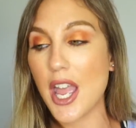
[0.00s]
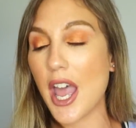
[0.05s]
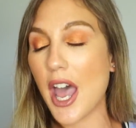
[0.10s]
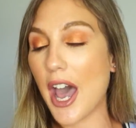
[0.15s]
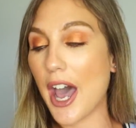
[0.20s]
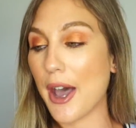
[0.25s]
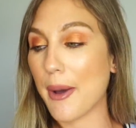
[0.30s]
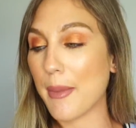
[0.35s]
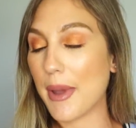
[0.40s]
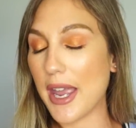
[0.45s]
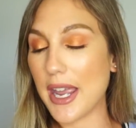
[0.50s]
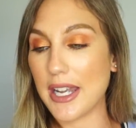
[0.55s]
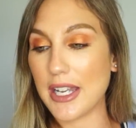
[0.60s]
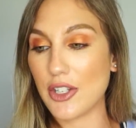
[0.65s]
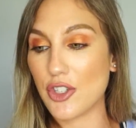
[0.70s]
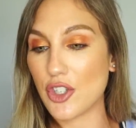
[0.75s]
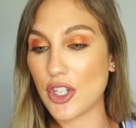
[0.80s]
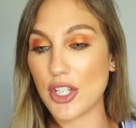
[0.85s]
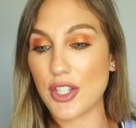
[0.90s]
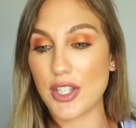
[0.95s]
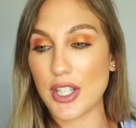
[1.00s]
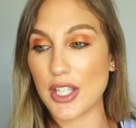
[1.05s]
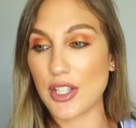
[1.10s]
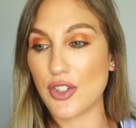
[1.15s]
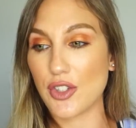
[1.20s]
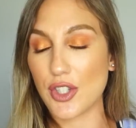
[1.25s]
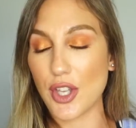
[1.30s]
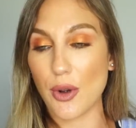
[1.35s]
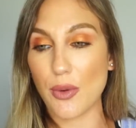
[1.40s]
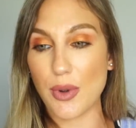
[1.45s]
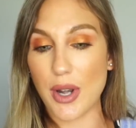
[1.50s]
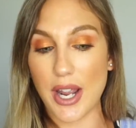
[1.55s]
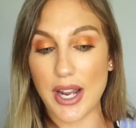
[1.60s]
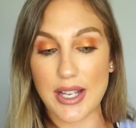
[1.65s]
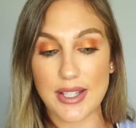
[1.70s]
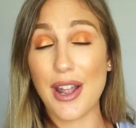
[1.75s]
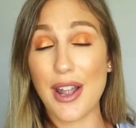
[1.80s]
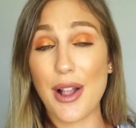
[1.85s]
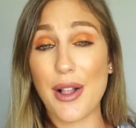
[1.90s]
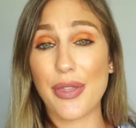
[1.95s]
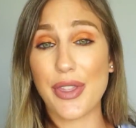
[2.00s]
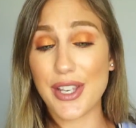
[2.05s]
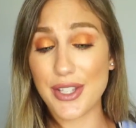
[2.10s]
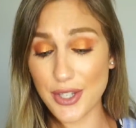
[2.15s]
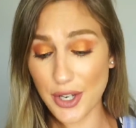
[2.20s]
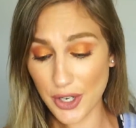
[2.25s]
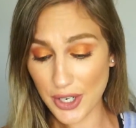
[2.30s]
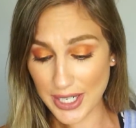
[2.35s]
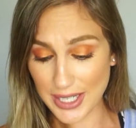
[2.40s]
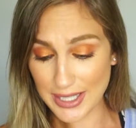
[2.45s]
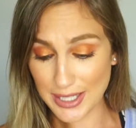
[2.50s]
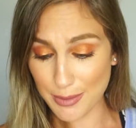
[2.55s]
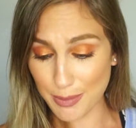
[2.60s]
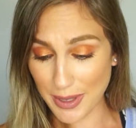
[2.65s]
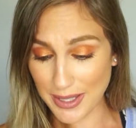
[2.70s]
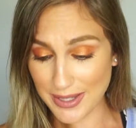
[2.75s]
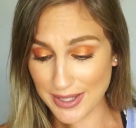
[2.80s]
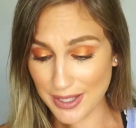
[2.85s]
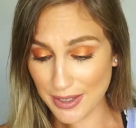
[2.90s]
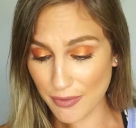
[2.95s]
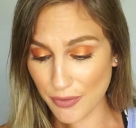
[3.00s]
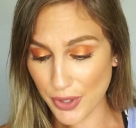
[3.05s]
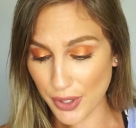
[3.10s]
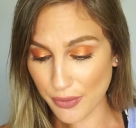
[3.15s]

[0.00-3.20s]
Um, it just is so nice. These are expensive.